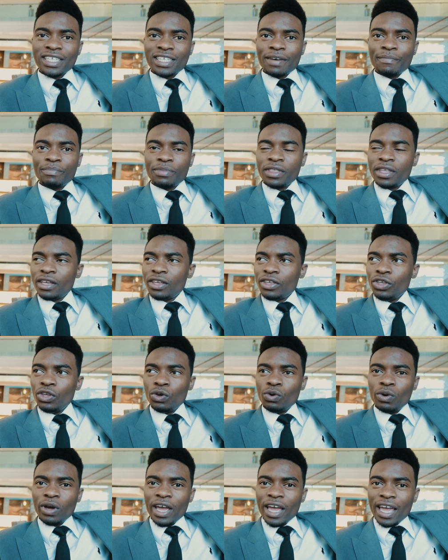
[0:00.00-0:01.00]
something
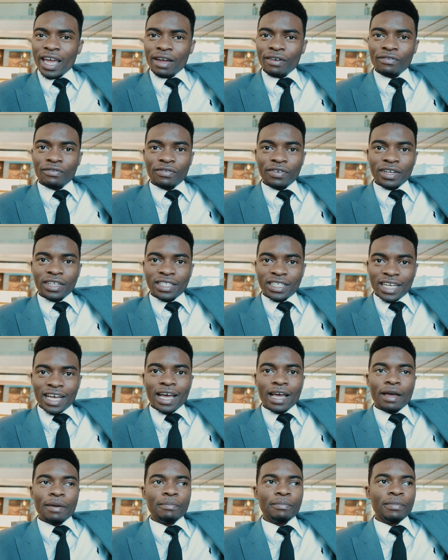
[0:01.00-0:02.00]
new every
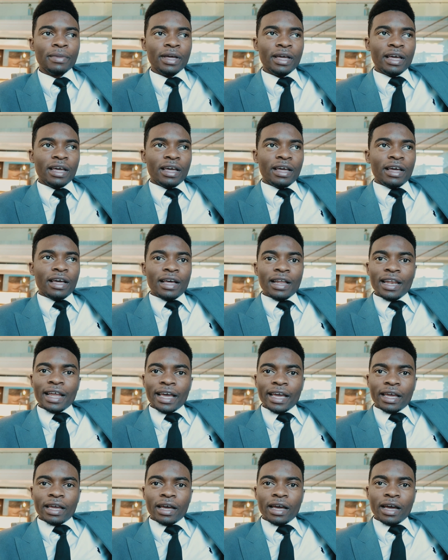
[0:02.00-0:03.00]
time
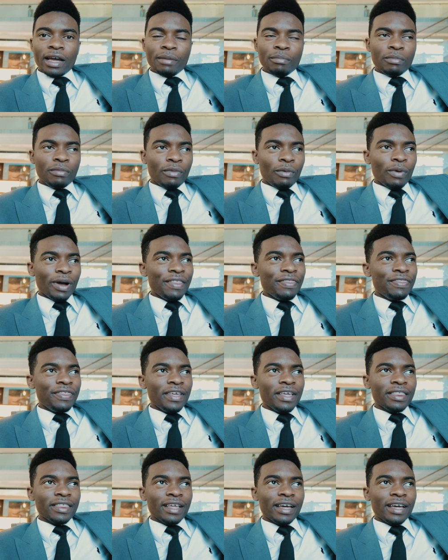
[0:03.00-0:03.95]
like and one thing